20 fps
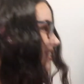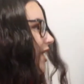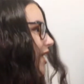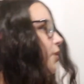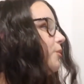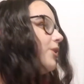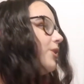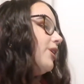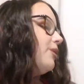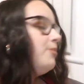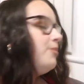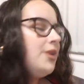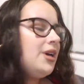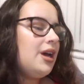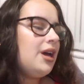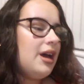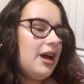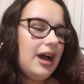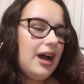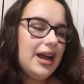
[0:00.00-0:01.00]
album.
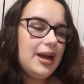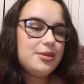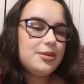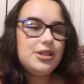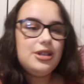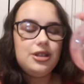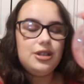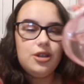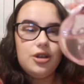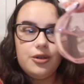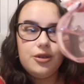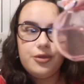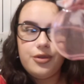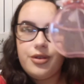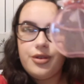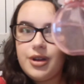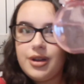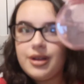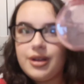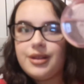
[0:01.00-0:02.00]
I absolutely
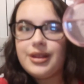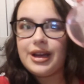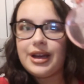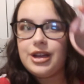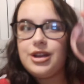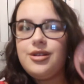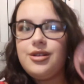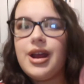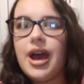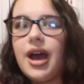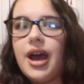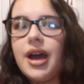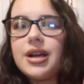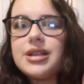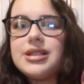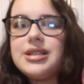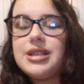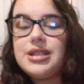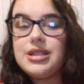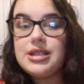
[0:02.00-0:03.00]
love Thank You
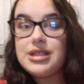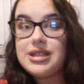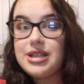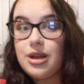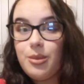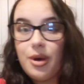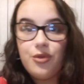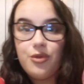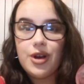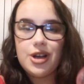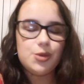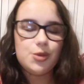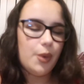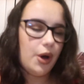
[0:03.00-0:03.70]
Next. This is still my first